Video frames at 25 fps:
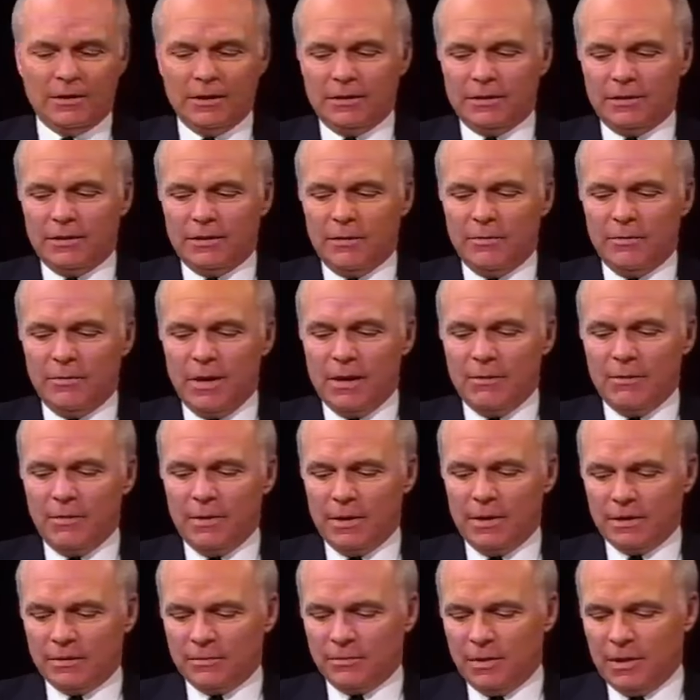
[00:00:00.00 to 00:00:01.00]
that there may
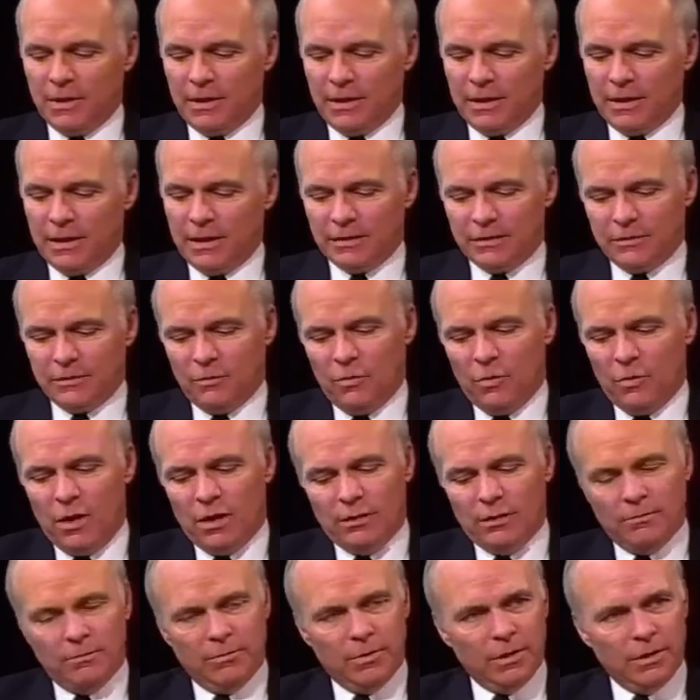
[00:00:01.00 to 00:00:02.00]
be as many as
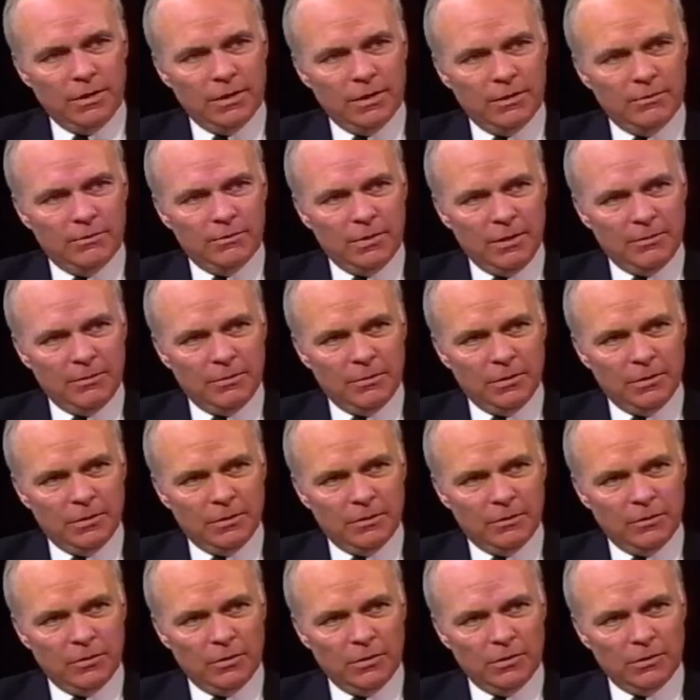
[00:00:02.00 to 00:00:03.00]
1 billion people in
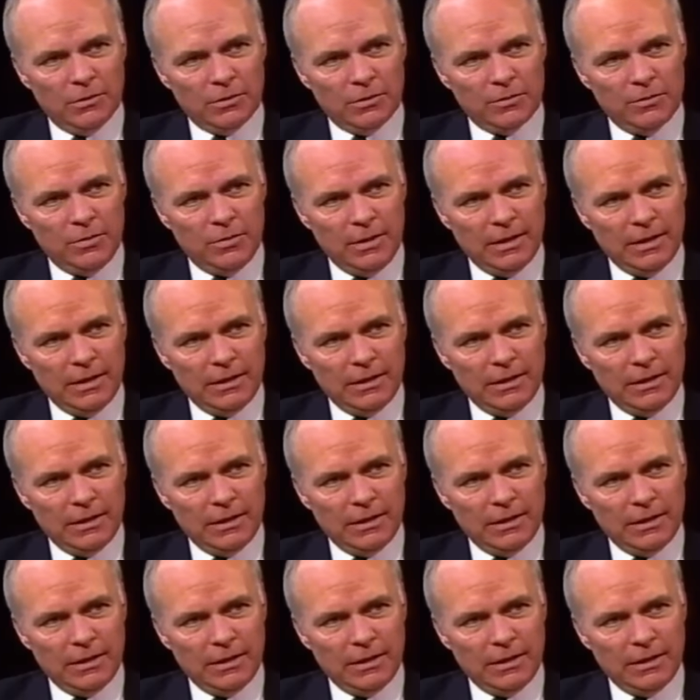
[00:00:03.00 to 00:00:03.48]
the world that speak